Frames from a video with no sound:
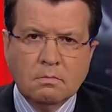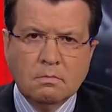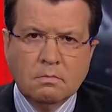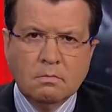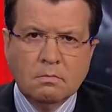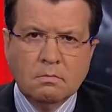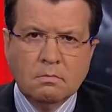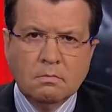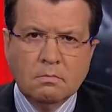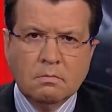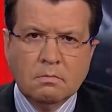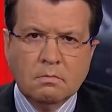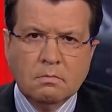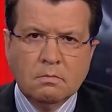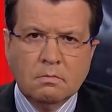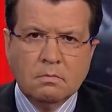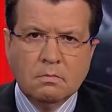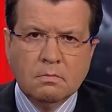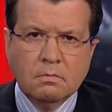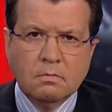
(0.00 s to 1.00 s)

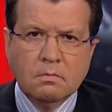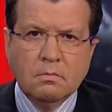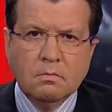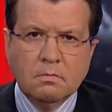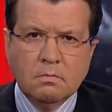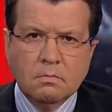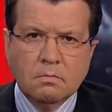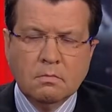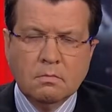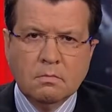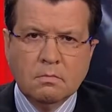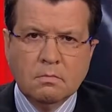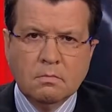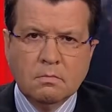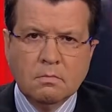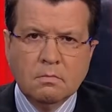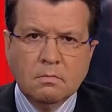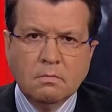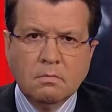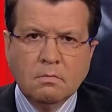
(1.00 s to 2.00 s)

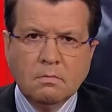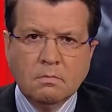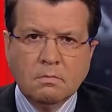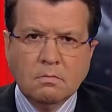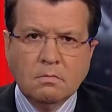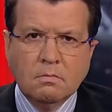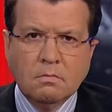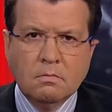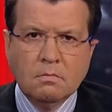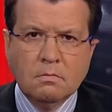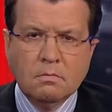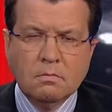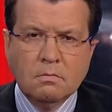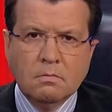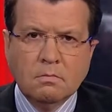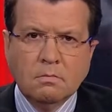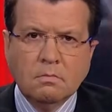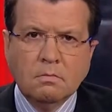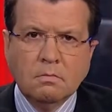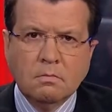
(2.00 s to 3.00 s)

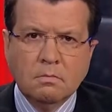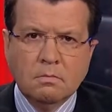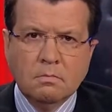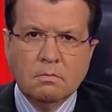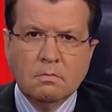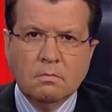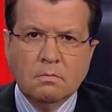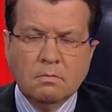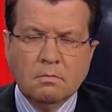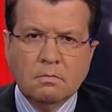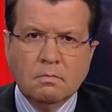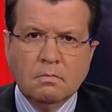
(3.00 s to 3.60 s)
No words are spoken by the person on screen.